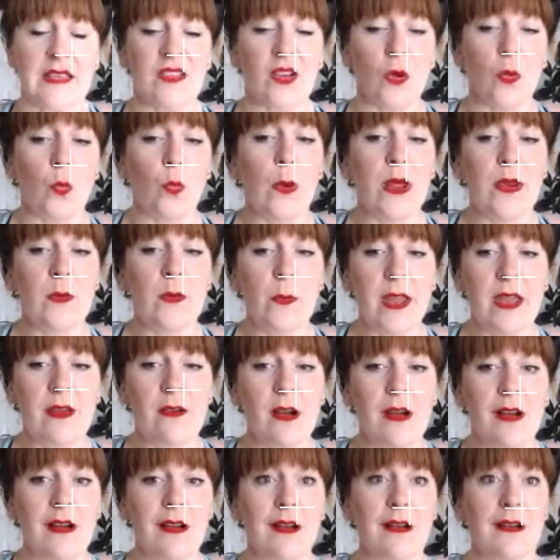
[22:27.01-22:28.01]
So when
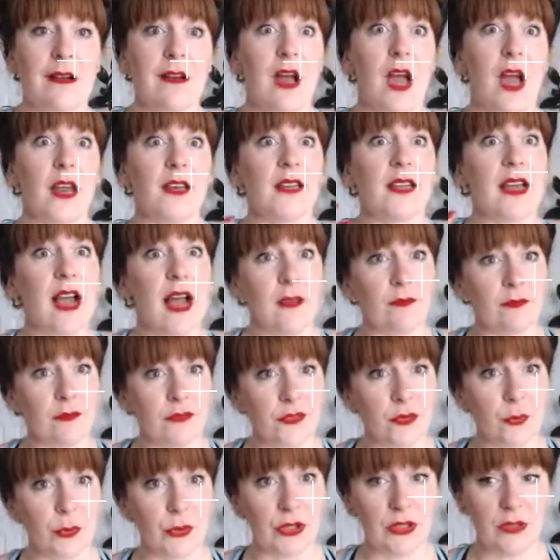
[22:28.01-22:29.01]
we are
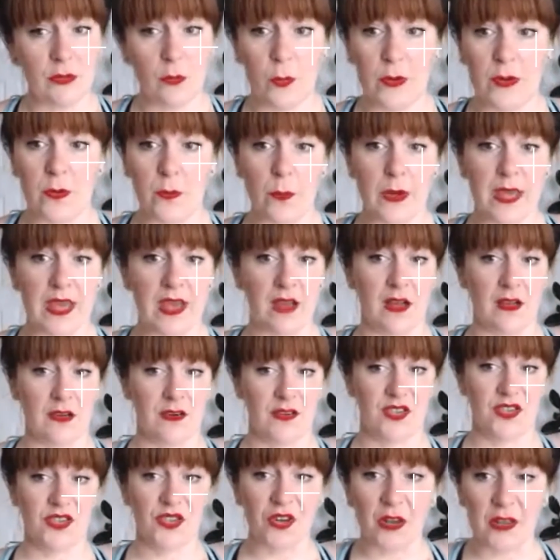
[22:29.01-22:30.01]
uncomfortable, when we
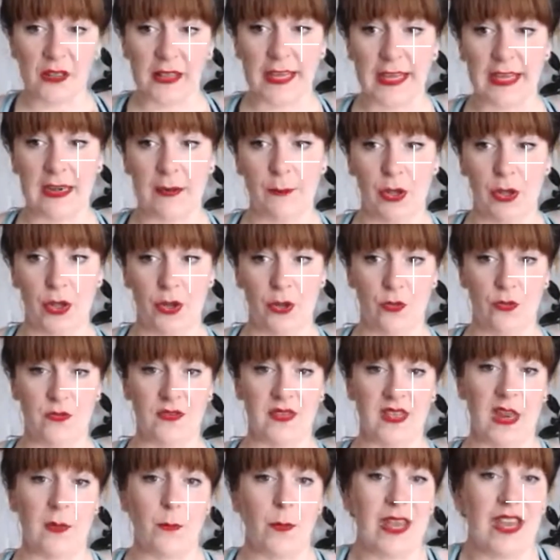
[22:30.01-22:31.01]
are struggling in a
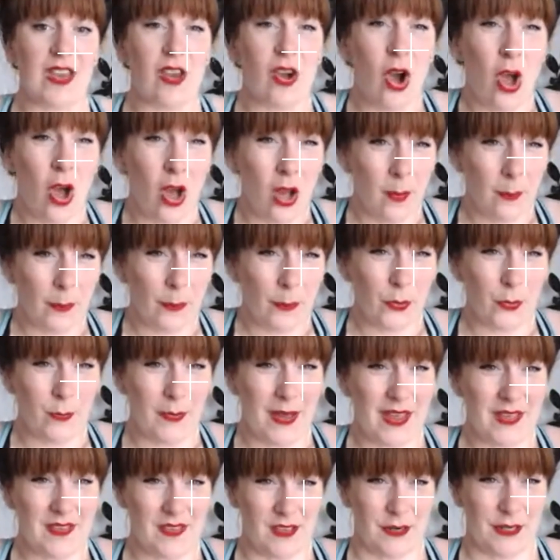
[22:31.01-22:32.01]
pose and we
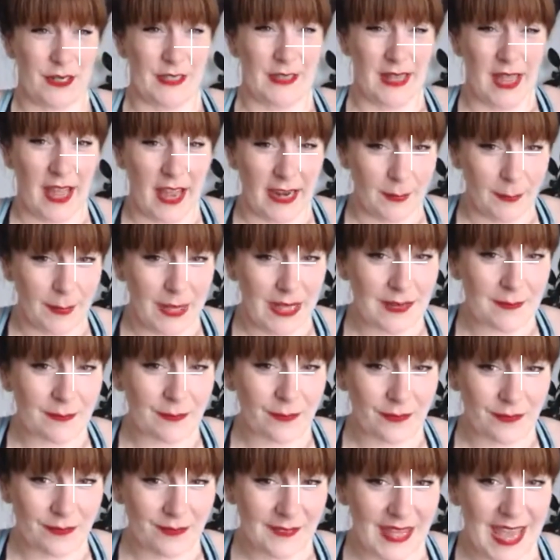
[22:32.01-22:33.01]
compromise our alignment,
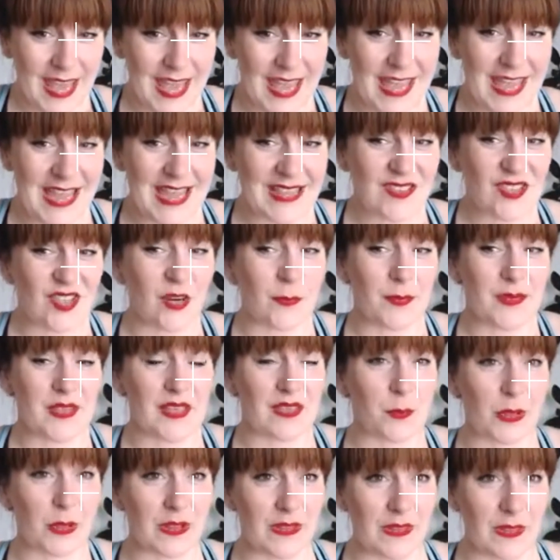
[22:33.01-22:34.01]
okay, it stops
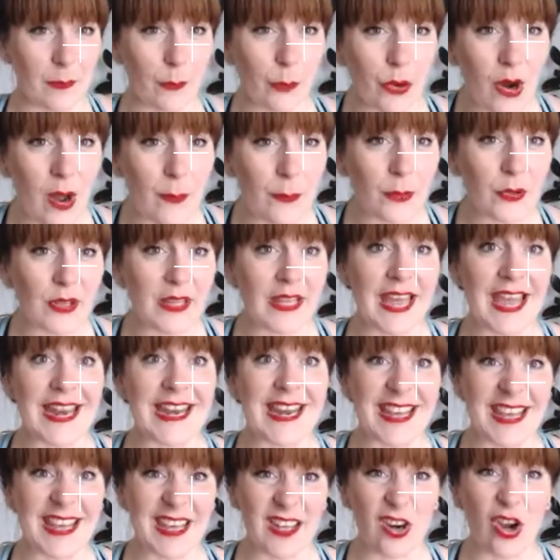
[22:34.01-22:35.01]
us breathing properly
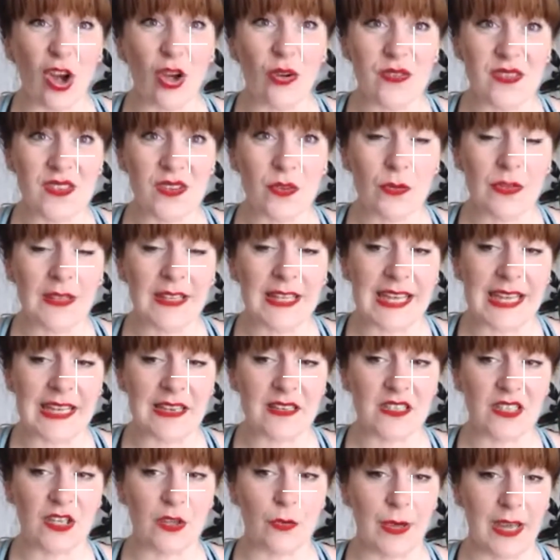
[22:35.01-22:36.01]
and it can also
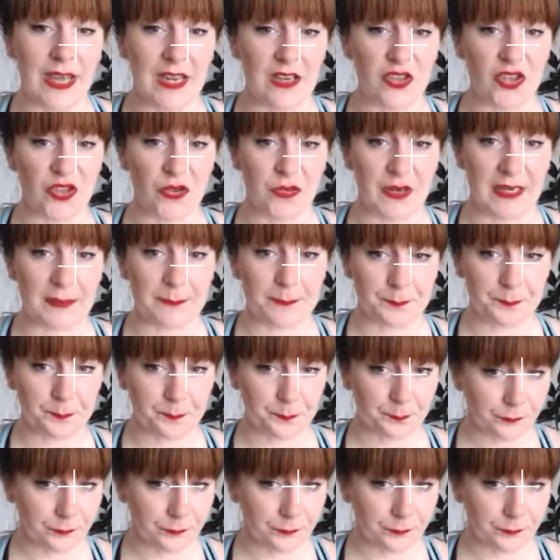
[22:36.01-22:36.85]
lead to injury.